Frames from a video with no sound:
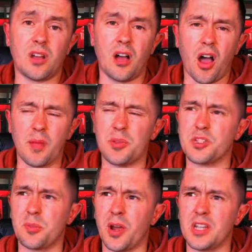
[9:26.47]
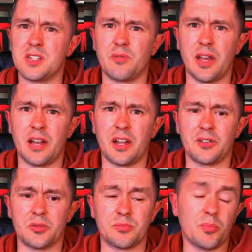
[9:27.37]
I'd be surprised if we held on
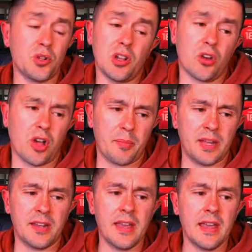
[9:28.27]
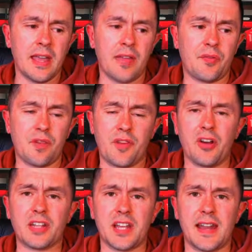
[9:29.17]
to him. But look, I mean, if
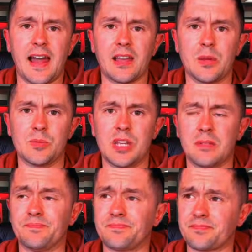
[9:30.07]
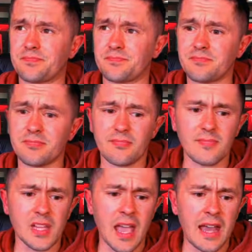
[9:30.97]
Erik ten Hag comes in
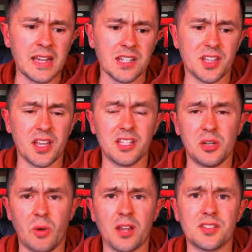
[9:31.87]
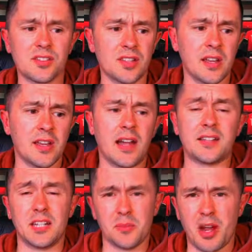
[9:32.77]
and he decides he wants
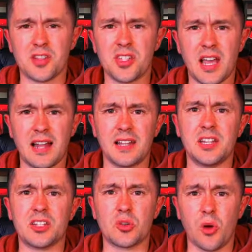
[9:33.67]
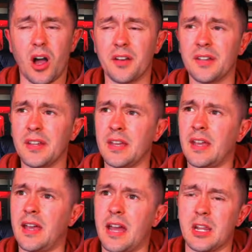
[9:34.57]
Anthony Martial in his squad
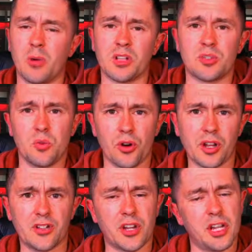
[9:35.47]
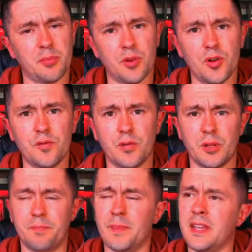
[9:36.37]
and he wants to work and try and improve with
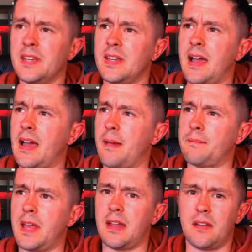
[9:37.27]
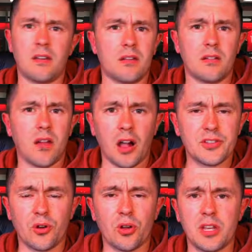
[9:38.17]
him, then I'll
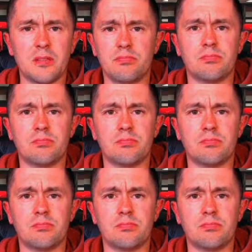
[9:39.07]
totally,